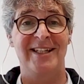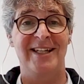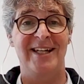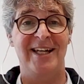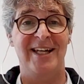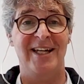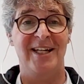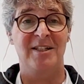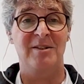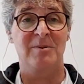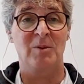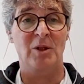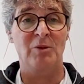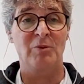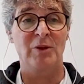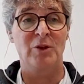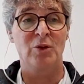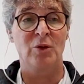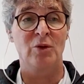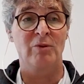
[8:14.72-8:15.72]
and what
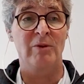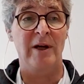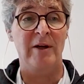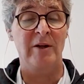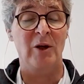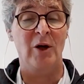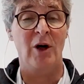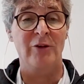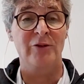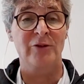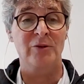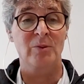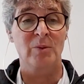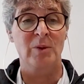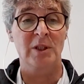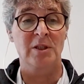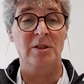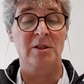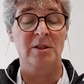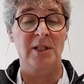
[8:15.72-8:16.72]
we do very often
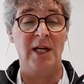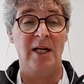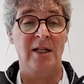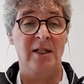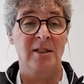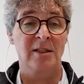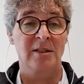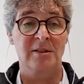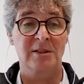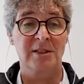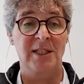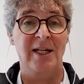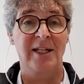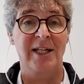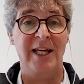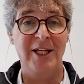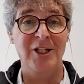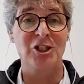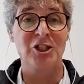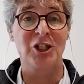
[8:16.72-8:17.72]
with young, young
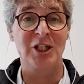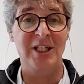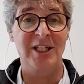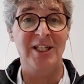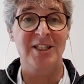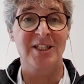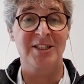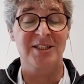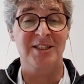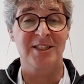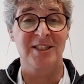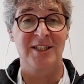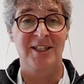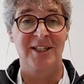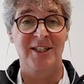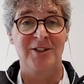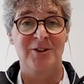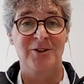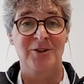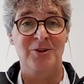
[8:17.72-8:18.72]
engineers
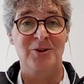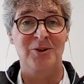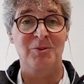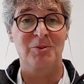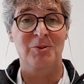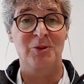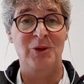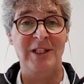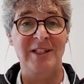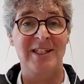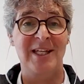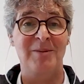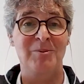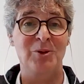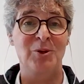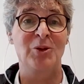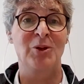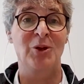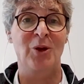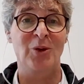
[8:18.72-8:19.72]
to bring them
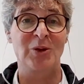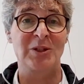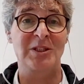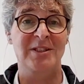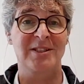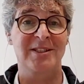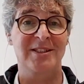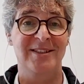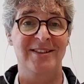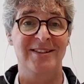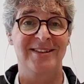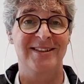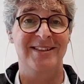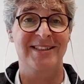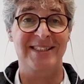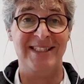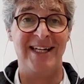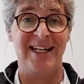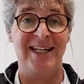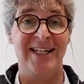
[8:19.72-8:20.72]
to those
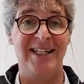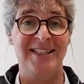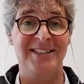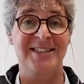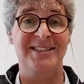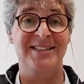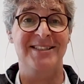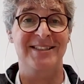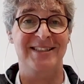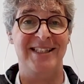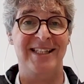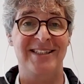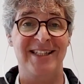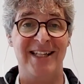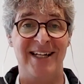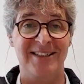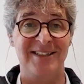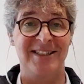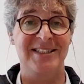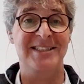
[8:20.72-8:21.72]
sites that they
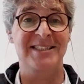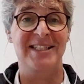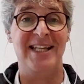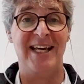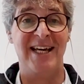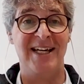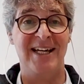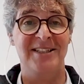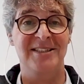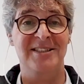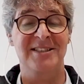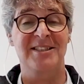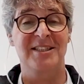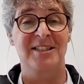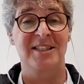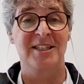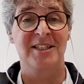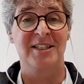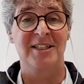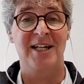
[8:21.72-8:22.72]
understand
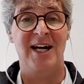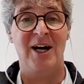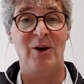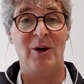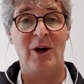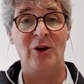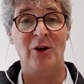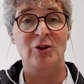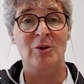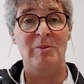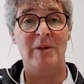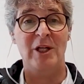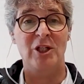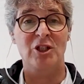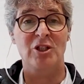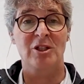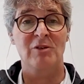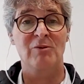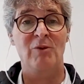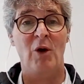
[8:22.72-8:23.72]
how
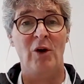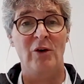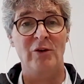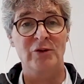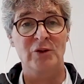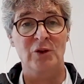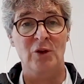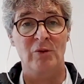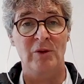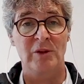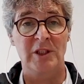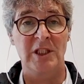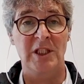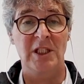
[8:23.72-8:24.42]
automation evolved over the